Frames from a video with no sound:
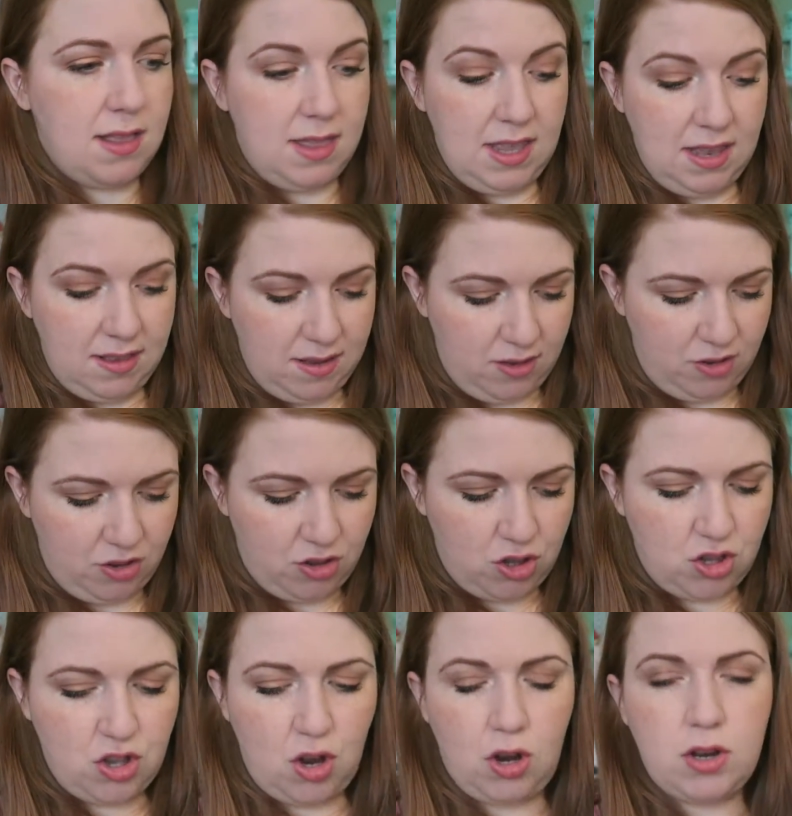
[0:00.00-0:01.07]
these
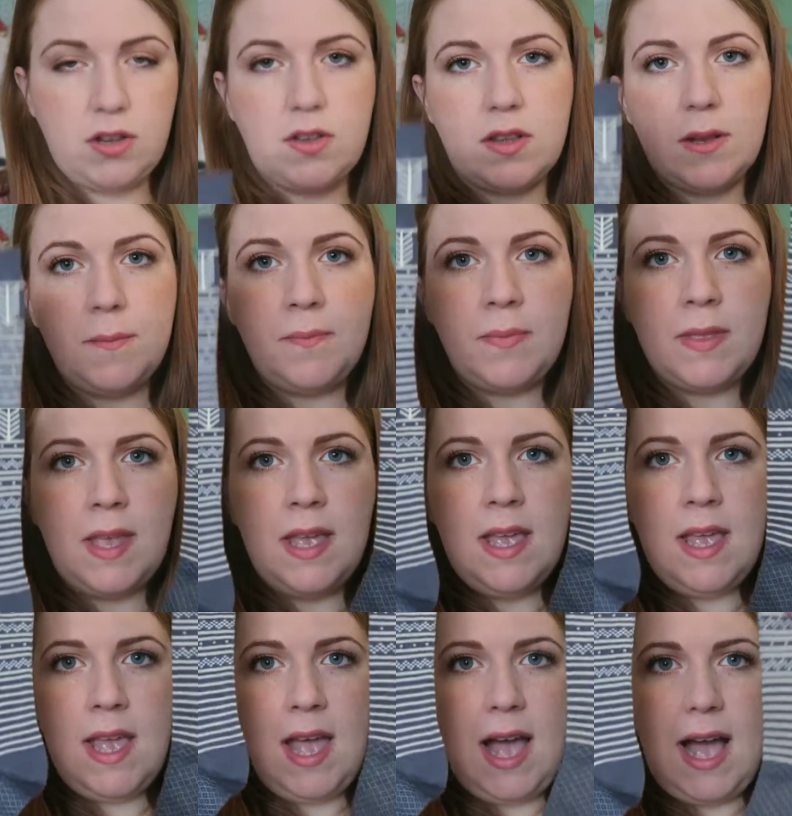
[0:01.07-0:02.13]
socks.
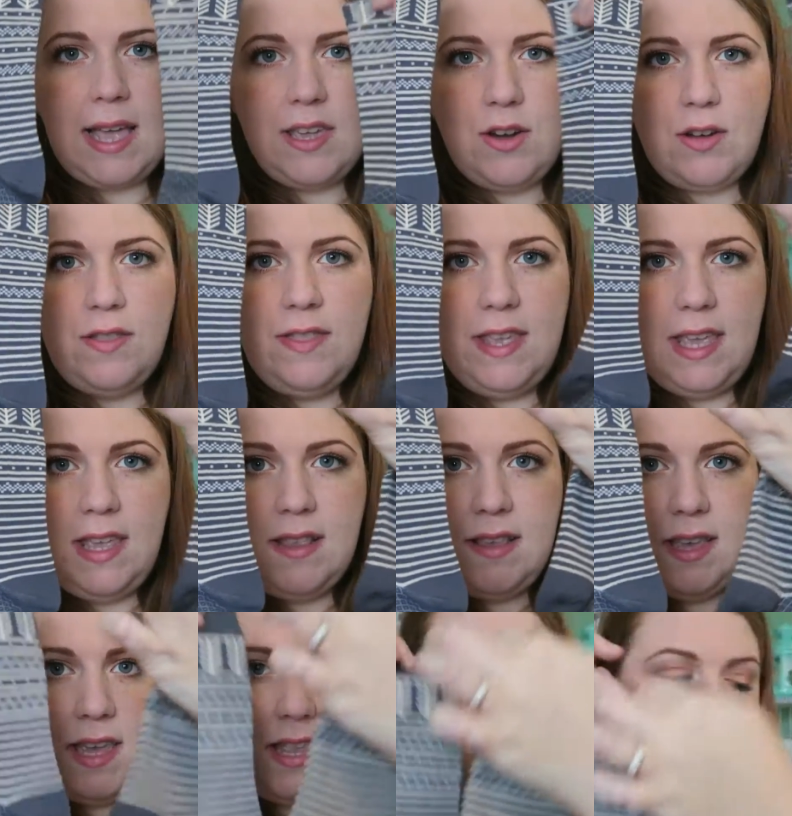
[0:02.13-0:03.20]
I got
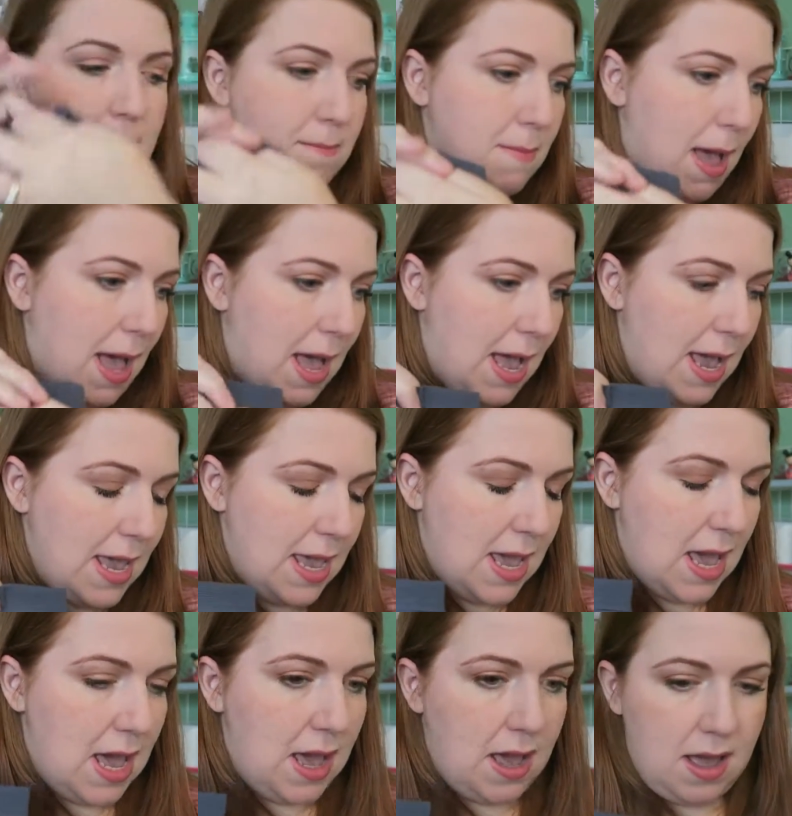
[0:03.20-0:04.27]
these in
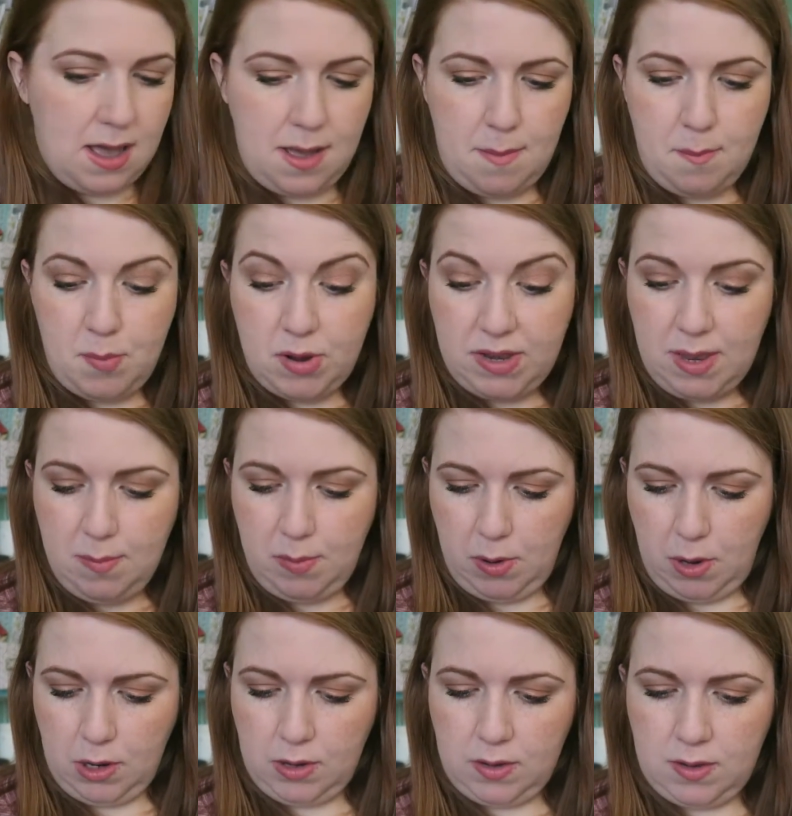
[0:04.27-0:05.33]
my buddy
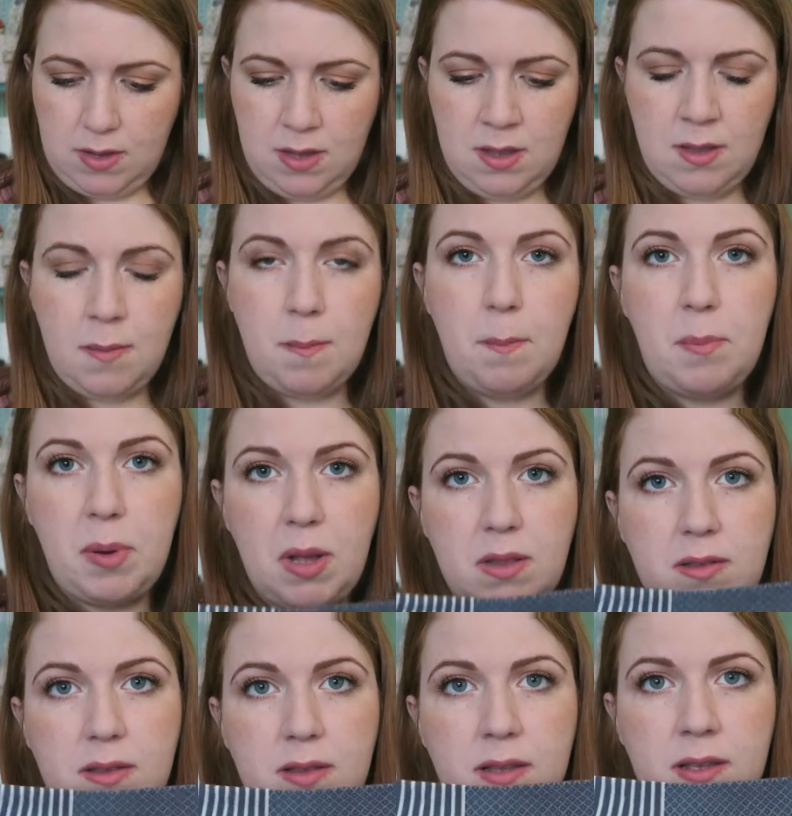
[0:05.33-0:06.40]
box,
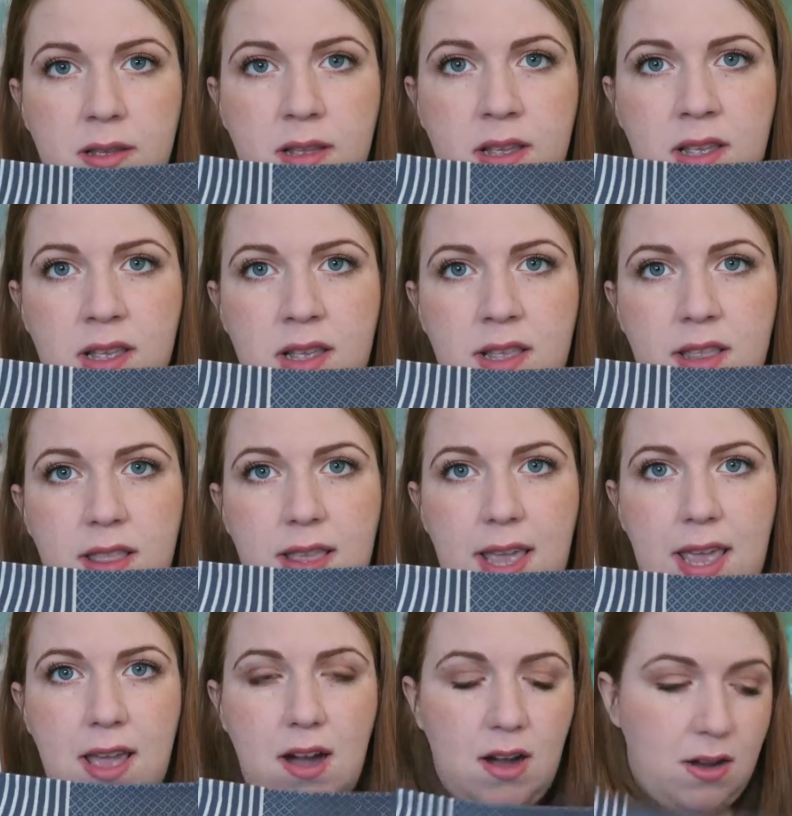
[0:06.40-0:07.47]
but
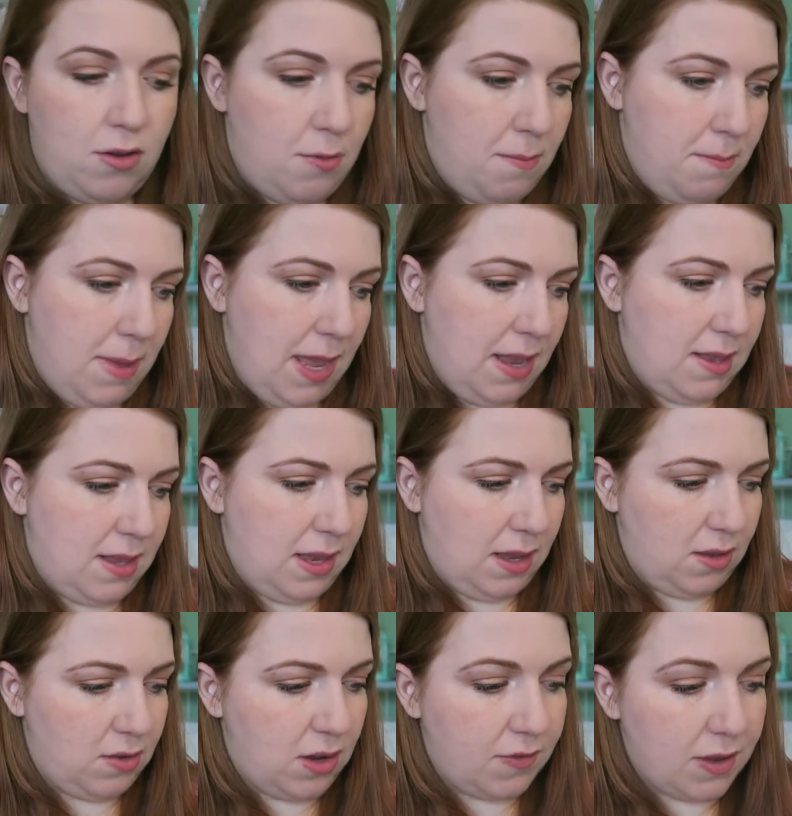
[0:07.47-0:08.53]
they are
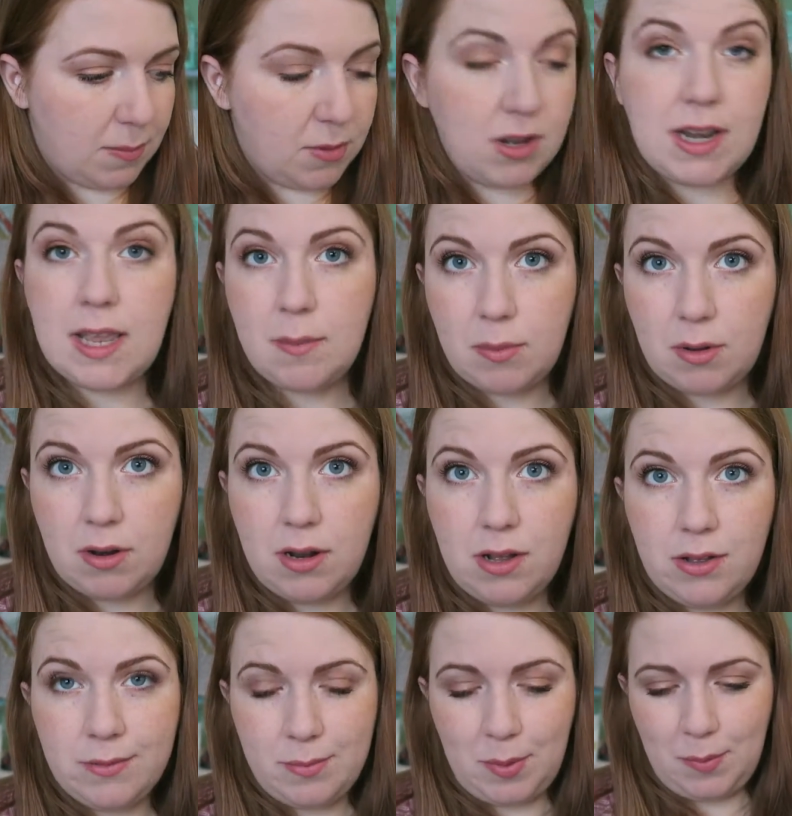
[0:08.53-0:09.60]
amazing. So I've kept the label
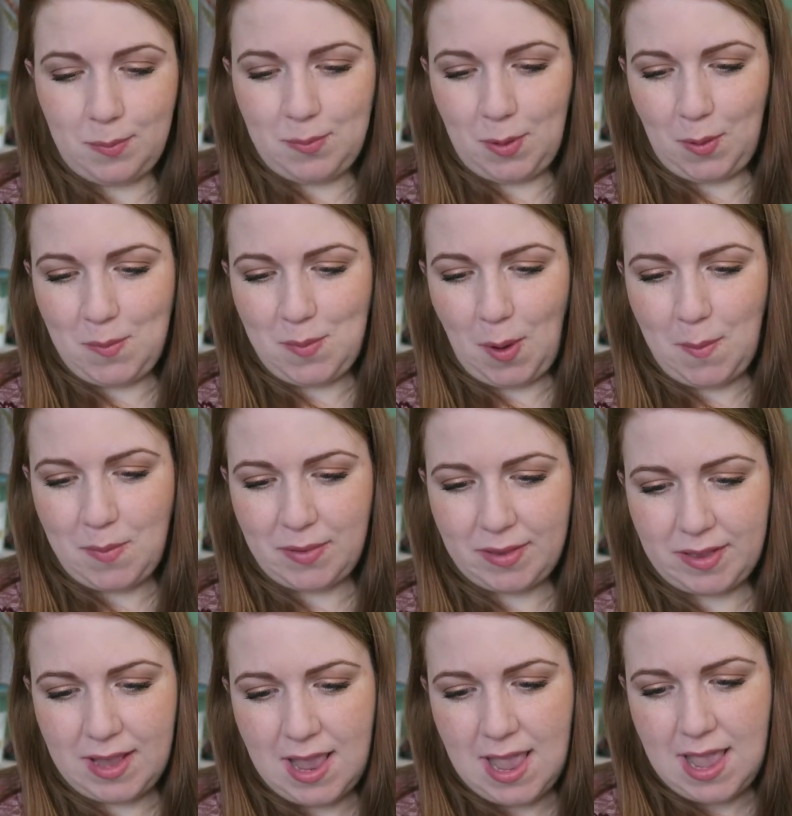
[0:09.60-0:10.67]
on
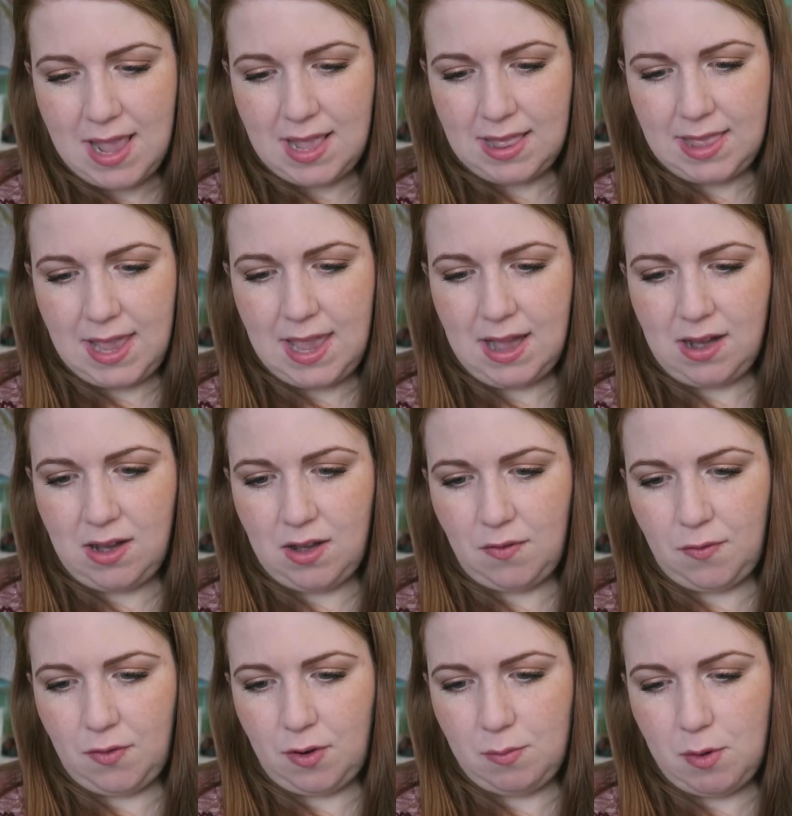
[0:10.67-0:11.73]
purpose. They are
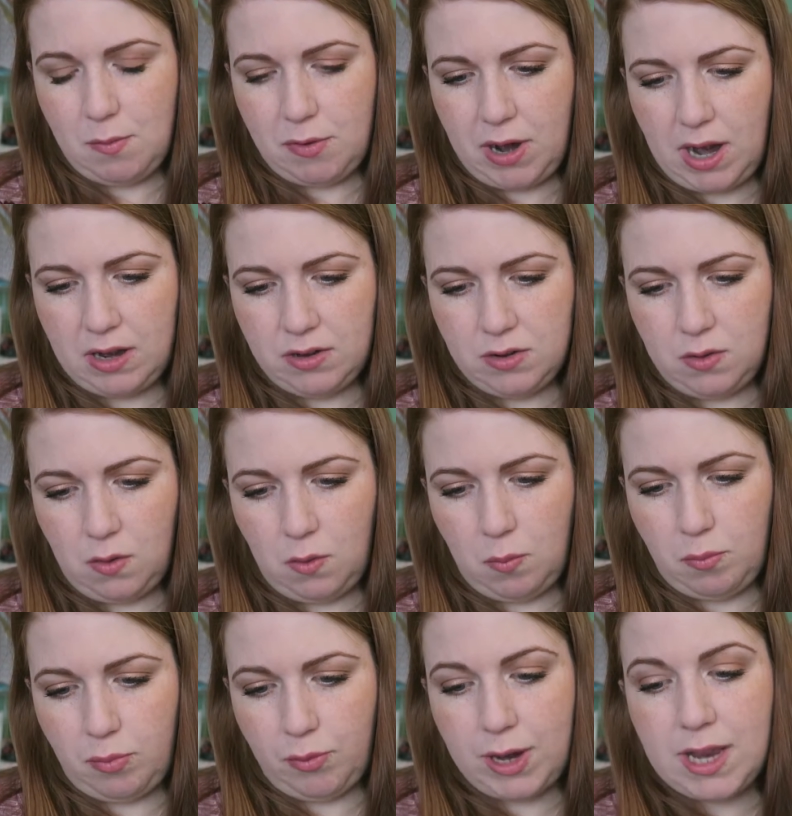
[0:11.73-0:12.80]
from a brand
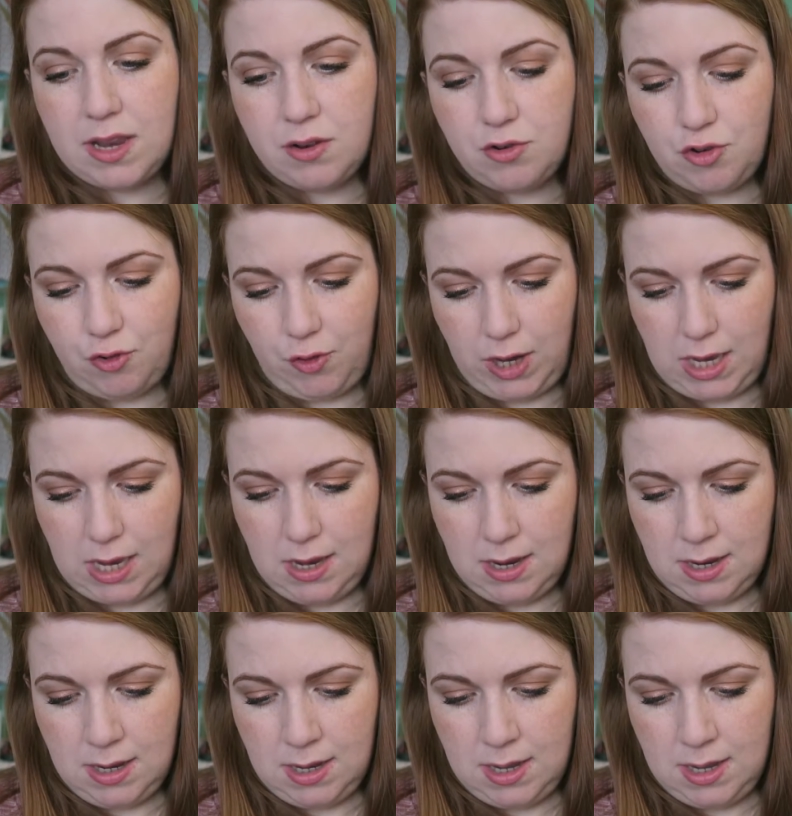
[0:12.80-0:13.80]
called Braintree,